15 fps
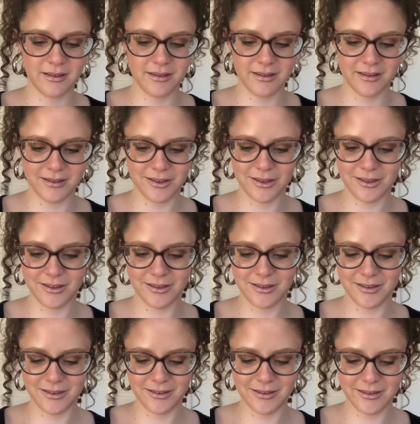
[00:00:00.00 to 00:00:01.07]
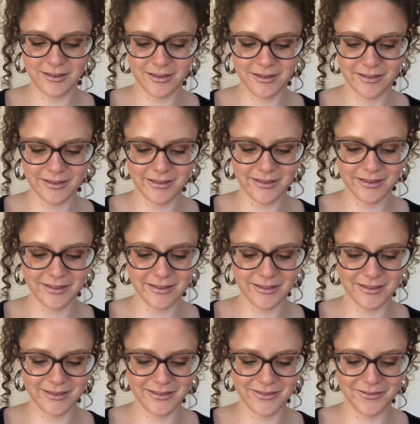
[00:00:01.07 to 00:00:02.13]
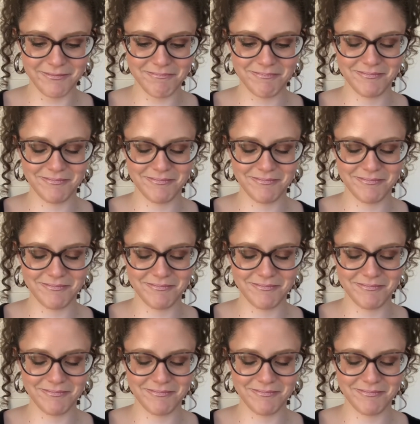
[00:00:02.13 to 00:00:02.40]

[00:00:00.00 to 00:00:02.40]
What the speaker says: (no one is talking)